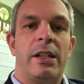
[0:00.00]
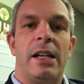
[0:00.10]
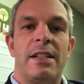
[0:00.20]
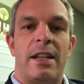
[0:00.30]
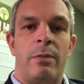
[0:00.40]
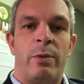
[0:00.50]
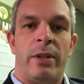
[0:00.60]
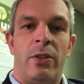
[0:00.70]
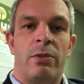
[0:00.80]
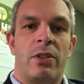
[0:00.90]
A lot of times
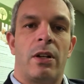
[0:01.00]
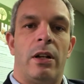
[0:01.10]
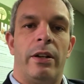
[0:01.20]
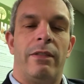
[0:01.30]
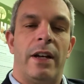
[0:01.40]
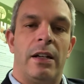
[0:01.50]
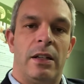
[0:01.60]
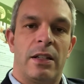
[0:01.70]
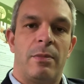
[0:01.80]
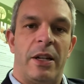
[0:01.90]
we use what's called a final
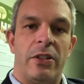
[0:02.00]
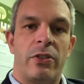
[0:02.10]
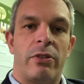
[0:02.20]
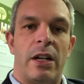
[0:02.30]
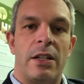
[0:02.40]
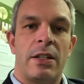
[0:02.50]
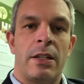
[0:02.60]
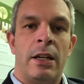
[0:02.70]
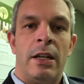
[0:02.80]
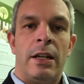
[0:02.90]
expense
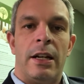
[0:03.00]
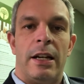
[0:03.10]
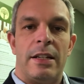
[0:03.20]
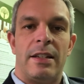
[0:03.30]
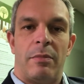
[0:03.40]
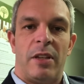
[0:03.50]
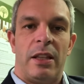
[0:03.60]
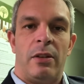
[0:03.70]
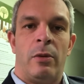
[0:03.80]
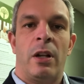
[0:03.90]
trust, something
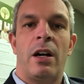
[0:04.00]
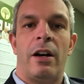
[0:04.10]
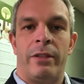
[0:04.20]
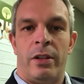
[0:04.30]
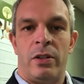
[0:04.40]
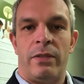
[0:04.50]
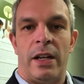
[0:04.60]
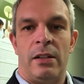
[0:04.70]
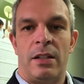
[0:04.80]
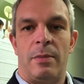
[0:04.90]
that will cover those
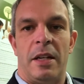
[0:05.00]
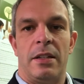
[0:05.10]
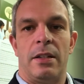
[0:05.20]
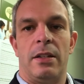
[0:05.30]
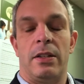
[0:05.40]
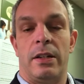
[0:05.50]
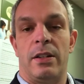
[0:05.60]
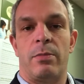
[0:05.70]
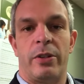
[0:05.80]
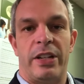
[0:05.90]
final expenses, and
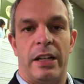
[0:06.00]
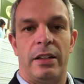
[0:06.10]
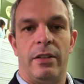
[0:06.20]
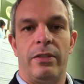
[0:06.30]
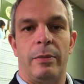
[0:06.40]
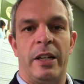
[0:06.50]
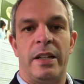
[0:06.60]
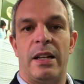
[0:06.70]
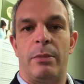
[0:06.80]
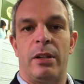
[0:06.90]
it's protected from
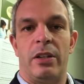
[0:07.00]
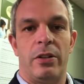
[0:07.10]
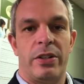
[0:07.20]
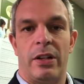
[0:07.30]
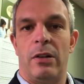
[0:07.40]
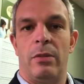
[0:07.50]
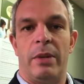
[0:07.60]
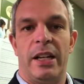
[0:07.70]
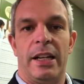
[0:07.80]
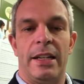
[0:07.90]
any type of nursing home
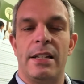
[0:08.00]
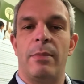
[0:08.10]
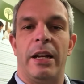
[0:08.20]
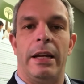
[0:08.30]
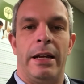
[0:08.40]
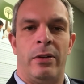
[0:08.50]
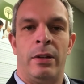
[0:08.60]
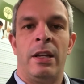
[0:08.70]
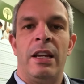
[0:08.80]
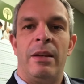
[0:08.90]
Medicaid spend
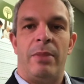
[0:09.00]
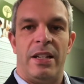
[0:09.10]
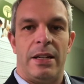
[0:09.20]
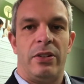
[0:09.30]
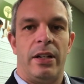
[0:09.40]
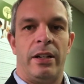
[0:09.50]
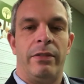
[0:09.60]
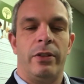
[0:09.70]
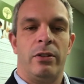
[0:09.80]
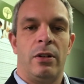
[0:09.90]
down, pays out to any
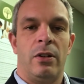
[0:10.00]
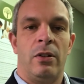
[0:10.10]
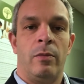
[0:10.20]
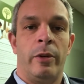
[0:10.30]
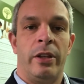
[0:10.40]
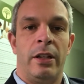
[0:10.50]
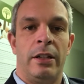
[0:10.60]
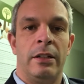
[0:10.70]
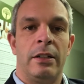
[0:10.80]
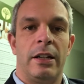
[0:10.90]
funeral home
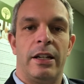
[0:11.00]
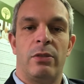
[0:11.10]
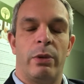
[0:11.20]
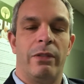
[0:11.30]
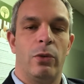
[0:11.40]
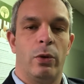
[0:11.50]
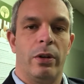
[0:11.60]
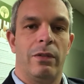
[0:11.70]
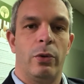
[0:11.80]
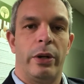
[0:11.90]
within 24
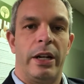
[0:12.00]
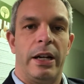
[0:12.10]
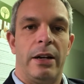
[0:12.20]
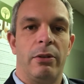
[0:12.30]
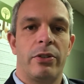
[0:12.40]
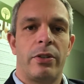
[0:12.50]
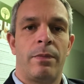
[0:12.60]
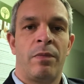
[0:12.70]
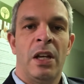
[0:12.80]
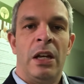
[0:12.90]
to 48 hours.
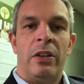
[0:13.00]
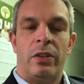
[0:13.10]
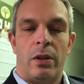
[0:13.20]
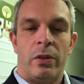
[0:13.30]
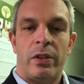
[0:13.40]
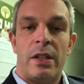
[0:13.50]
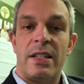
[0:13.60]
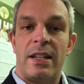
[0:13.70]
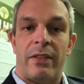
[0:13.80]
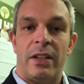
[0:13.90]
So those are the
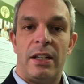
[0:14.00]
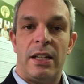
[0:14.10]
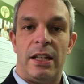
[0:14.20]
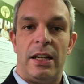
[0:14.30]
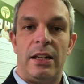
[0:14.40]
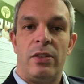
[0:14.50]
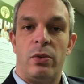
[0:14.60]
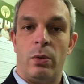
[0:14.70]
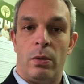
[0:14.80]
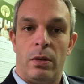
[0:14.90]
7 key
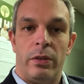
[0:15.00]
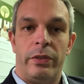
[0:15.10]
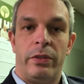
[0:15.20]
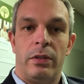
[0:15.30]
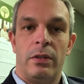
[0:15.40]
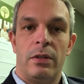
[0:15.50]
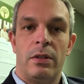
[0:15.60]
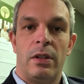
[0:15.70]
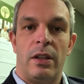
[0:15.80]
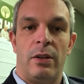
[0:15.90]
tools
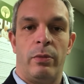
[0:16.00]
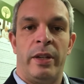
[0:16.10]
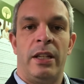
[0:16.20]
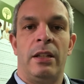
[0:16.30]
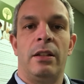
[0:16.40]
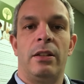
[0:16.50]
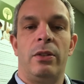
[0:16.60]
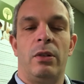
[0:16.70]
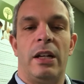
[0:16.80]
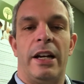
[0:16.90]
that we
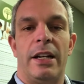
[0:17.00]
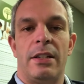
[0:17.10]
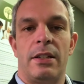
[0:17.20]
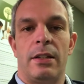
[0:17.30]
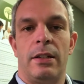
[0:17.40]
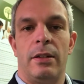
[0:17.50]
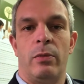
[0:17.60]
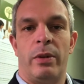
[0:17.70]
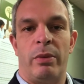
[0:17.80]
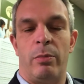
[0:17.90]
utilize
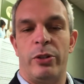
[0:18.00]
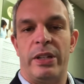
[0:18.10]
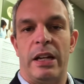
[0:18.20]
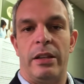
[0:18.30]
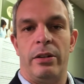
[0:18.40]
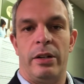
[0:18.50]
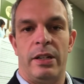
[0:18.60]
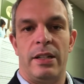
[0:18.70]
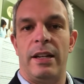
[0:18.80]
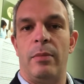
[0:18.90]
when we put together an
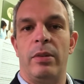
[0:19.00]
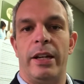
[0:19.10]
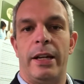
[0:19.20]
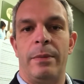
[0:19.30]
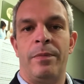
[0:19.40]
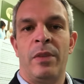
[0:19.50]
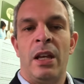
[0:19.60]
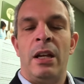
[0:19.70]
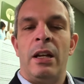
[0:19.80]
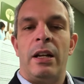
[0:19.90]
estate plan.
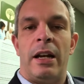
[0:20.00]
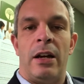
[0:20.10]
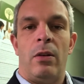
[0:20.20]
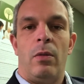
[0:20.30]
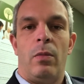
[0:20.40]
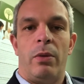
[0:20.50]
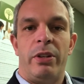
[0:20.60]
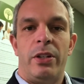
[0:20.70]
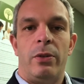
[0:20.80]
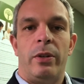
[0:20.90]
Now, what we
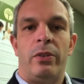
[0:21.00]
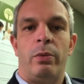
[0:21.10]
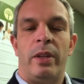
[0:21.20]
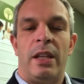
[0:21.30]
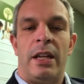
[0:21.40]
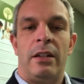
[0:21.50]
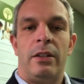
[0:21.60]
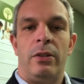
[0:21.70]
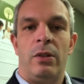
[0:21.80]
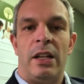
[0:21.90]
do is we then
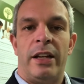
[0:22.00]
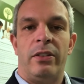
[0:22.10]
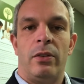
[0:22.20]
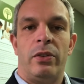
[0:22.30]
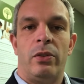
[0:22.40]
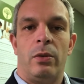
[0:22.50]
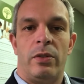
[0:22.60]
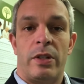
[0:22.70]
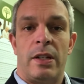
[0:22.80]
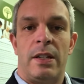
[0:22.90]
utilize those
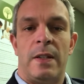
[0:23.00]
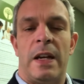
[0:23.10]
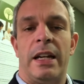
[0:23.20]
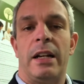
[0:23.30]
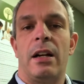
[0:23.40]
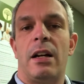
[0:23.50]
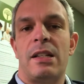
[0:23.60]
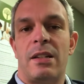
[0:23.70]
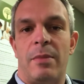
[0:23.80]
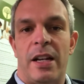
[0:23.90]
tools to design and
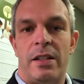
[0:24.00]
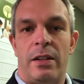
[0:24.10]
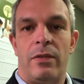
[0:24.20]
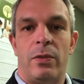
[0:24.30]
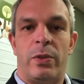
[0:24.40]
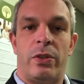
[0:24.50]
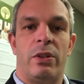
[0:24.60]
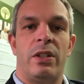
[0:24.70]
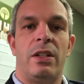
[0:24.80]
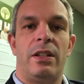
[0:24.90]
customize it so
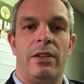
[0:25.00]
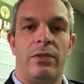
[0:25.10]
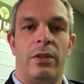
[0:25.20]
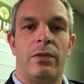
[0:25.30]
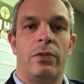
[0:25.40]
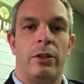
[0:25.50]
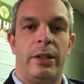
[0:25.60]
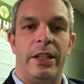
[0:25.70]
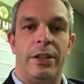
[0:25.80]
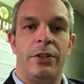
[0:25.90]
it's different for
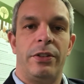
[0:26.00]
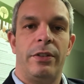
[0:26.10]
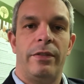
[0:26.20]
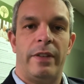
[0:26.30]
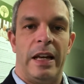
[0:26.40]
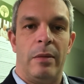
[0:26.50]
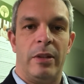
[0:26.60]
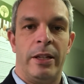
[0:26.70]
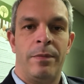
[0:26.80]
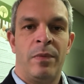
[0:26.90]
each family.